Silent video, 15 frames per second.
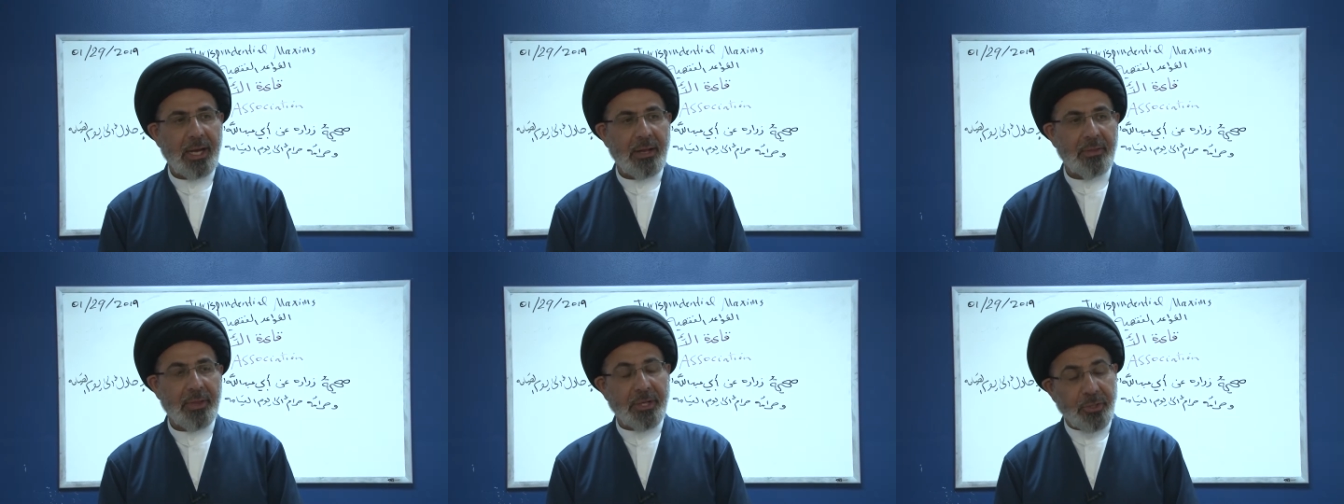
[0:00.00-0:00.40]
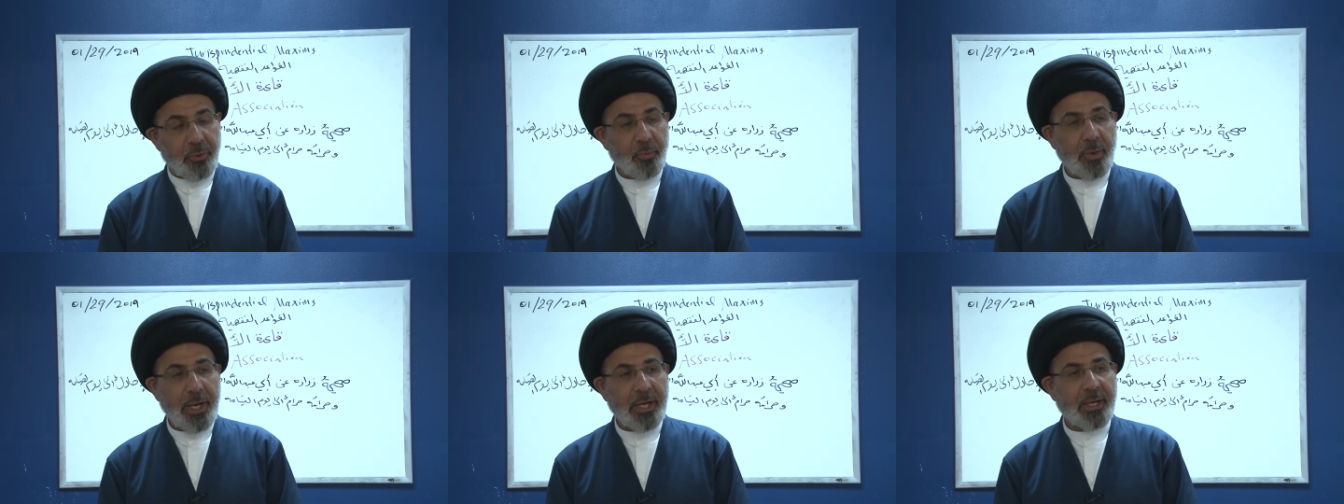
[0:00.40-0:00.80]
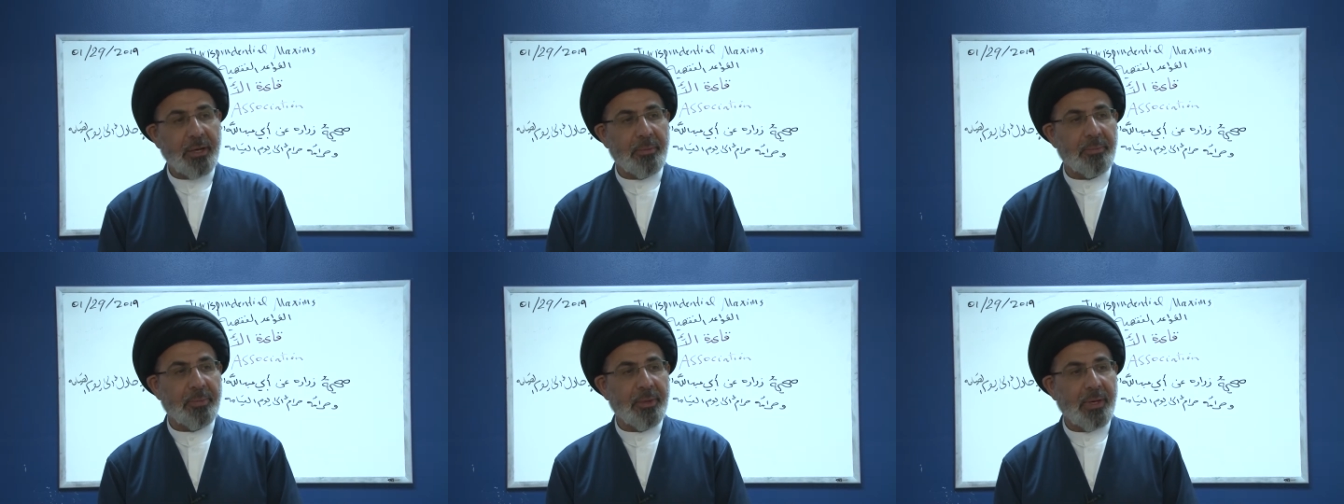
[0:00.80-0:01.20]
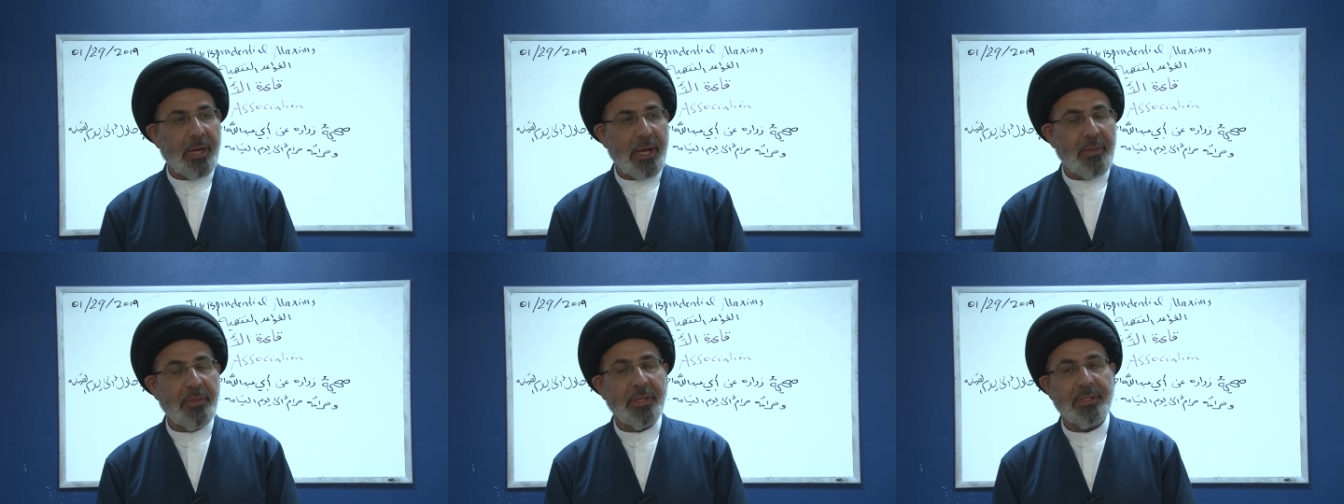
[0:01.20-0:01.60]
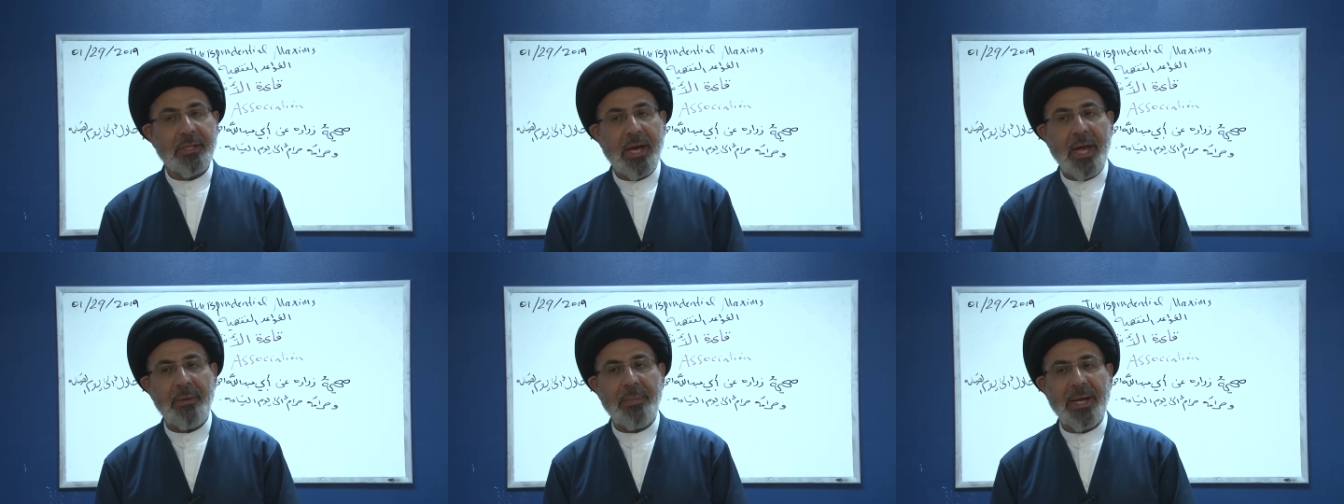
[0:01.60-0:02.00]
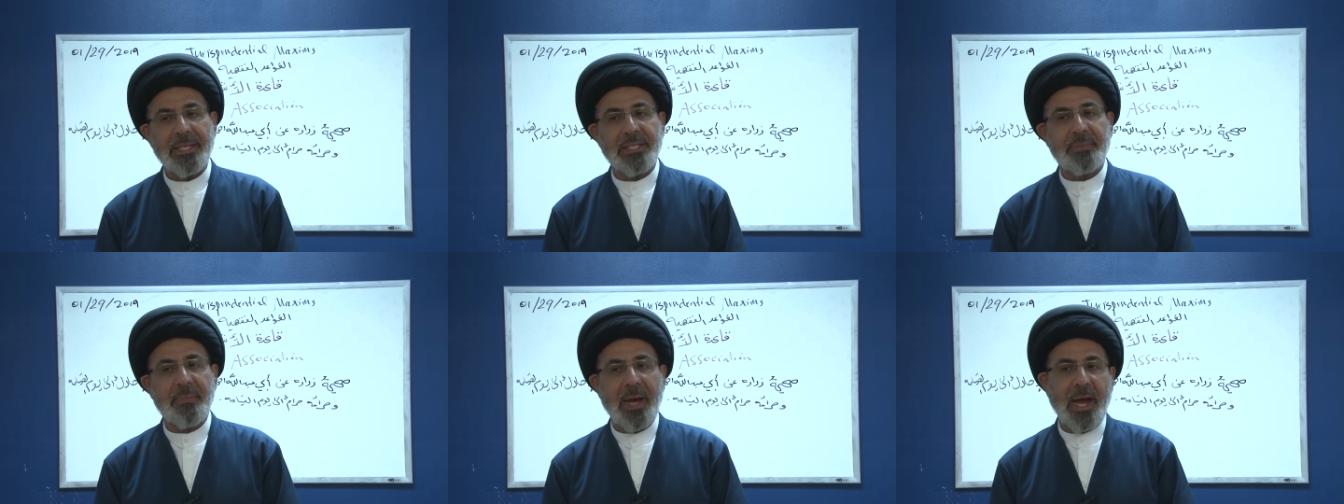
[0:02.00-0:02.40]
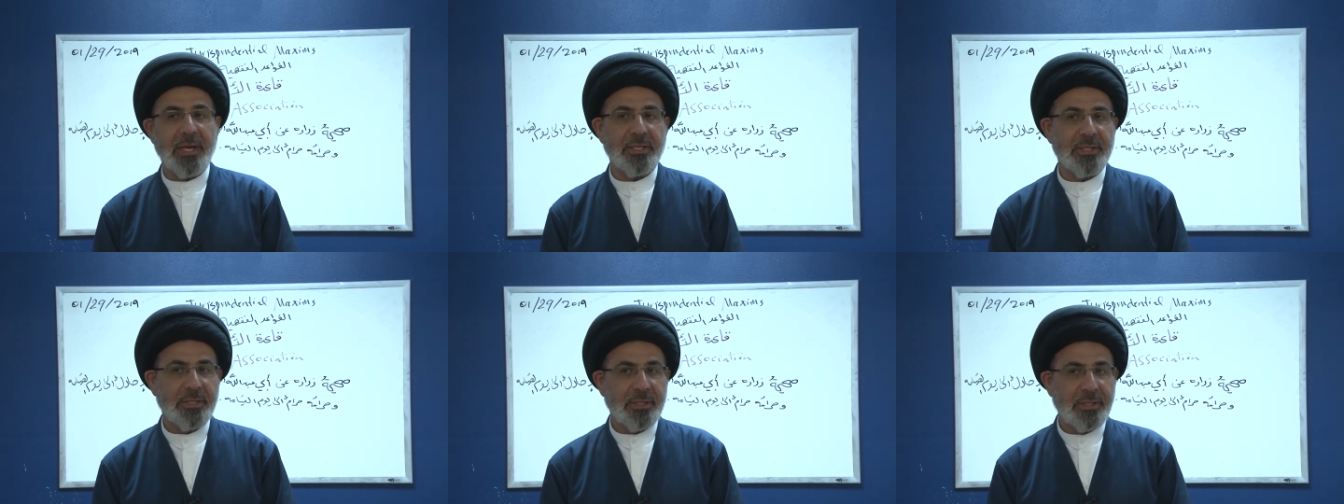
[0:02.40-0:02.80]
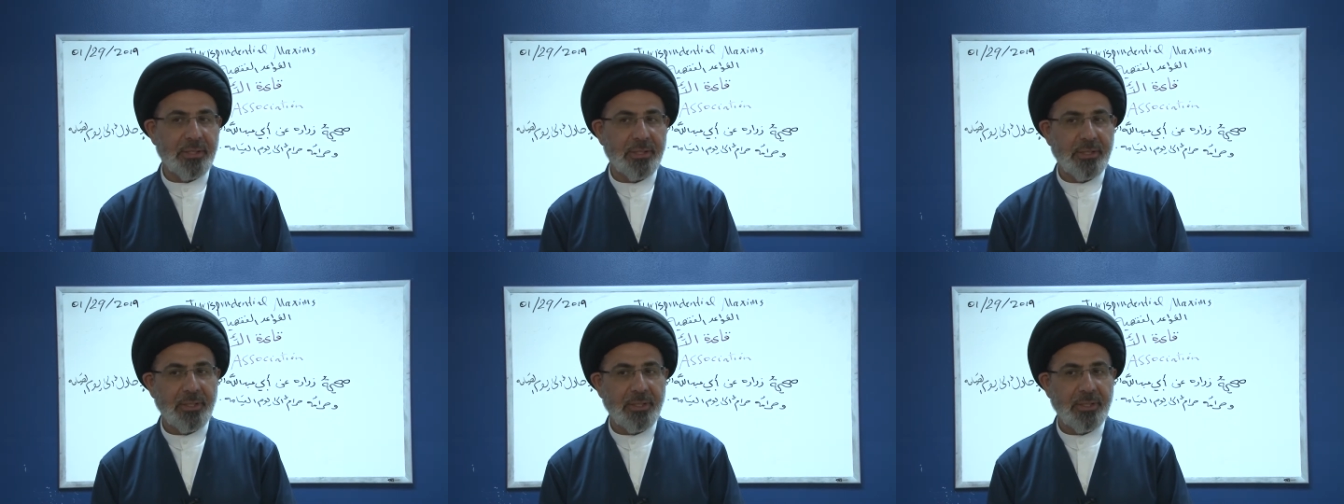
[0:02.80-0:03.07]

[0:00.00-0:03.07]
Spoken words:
Then you wake up and the time has passed.